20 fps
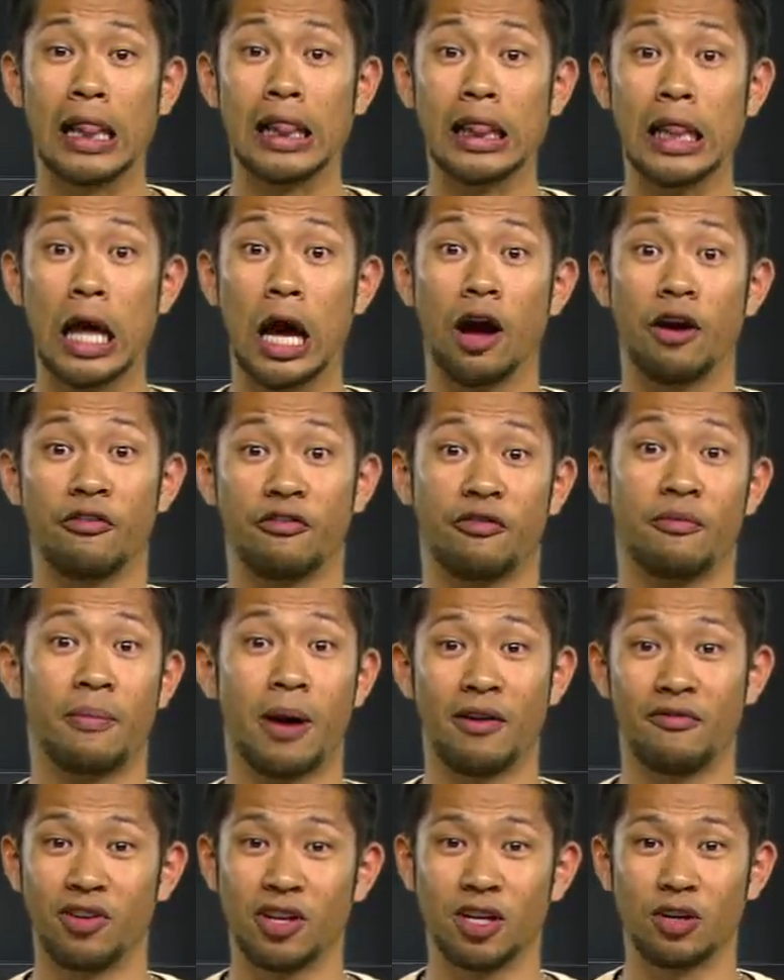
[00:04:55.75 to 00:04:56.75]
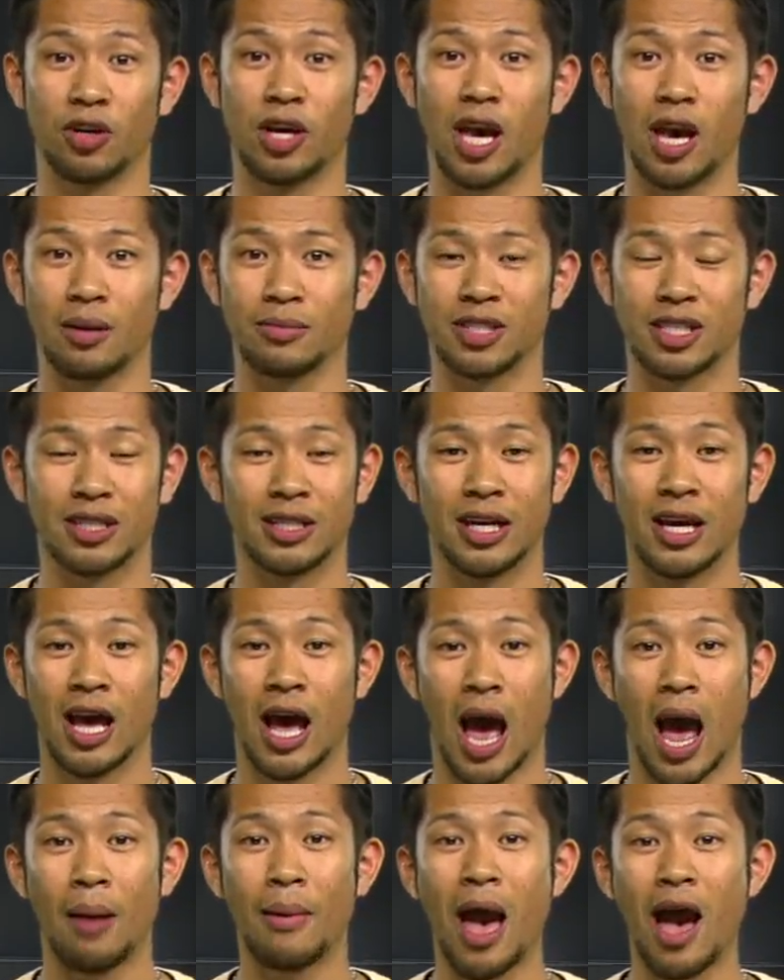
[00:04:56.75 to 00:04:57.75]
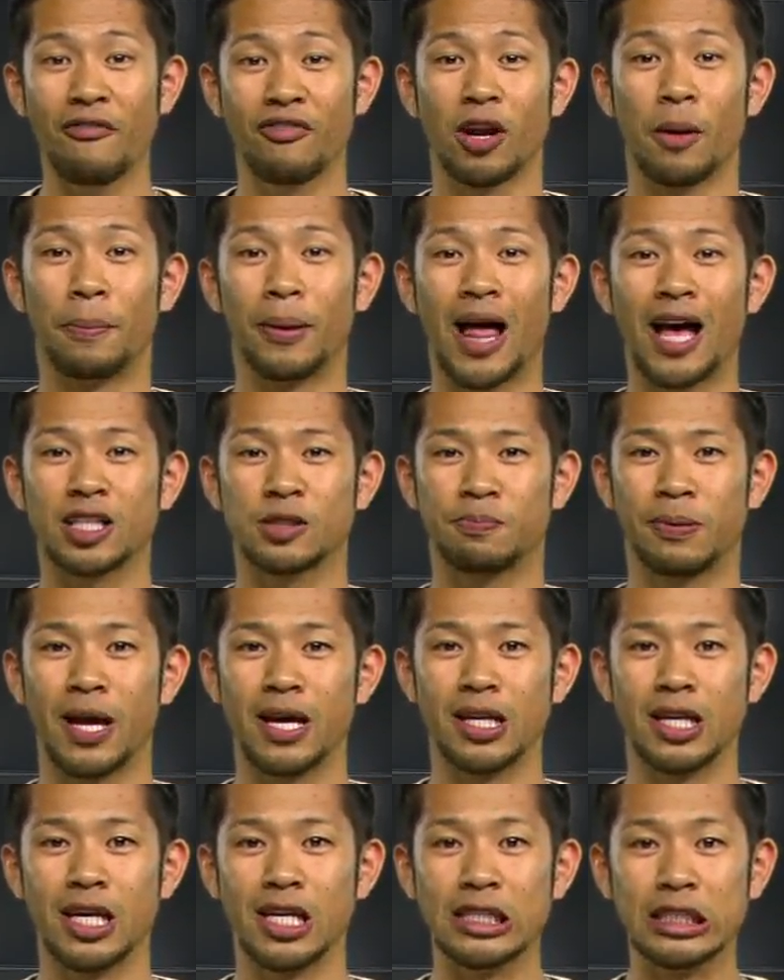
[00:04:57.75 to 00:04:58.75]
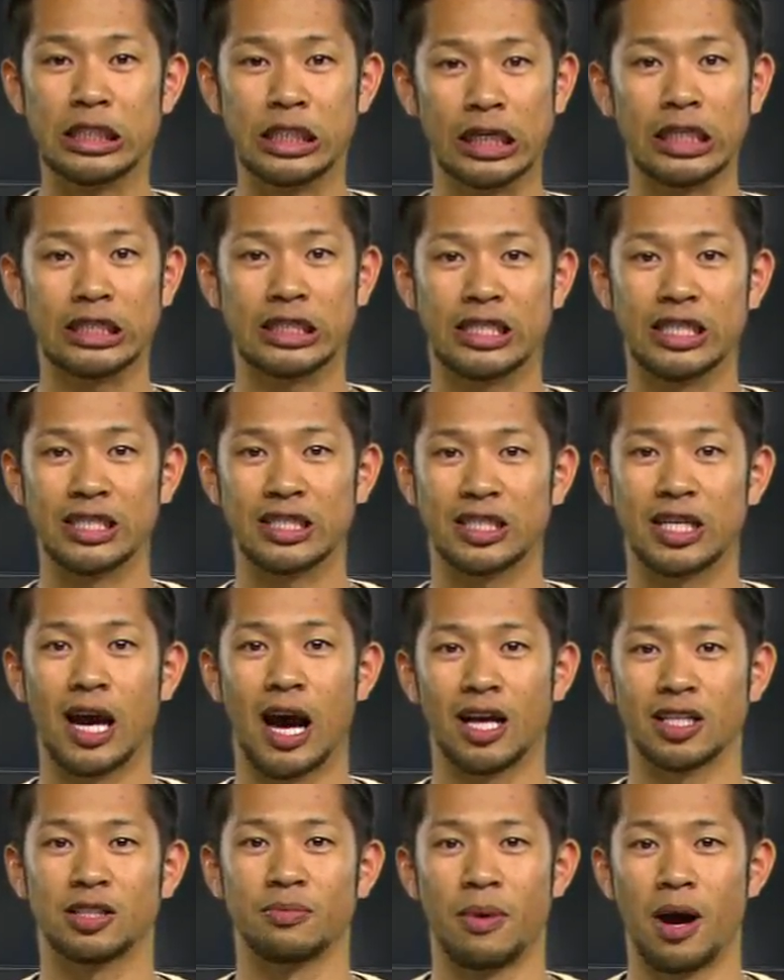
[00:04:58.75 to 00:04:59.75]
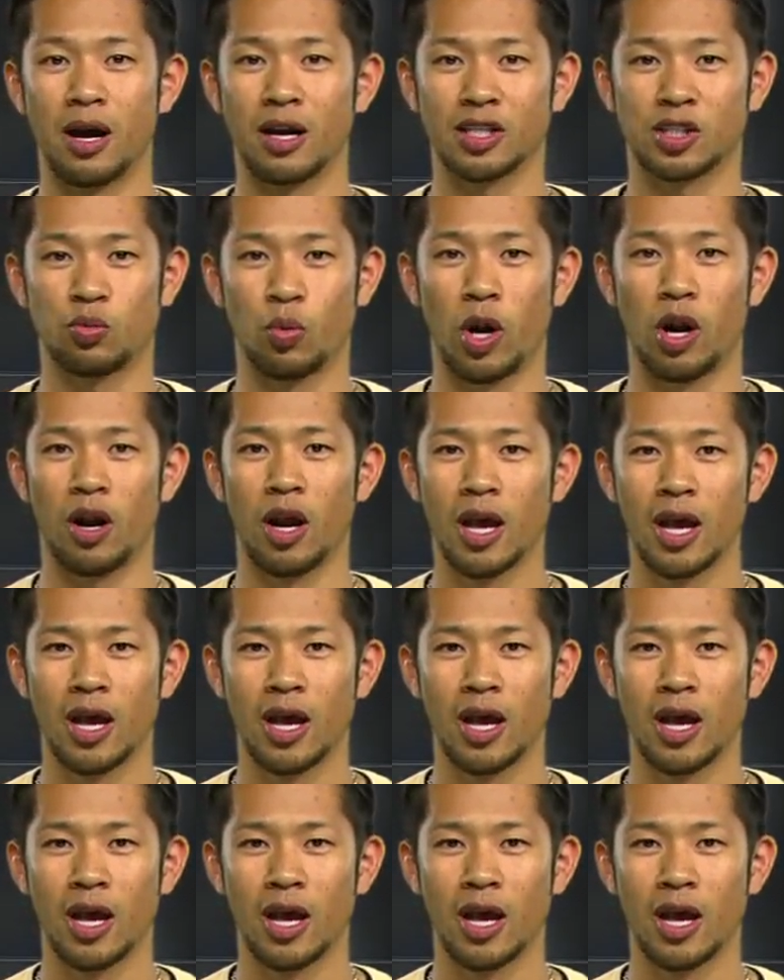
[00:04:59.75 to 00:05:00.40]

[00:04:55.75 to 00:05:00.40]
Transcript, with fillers: love my video games, and I'm having a blast playing Injustice Gods Among Us, where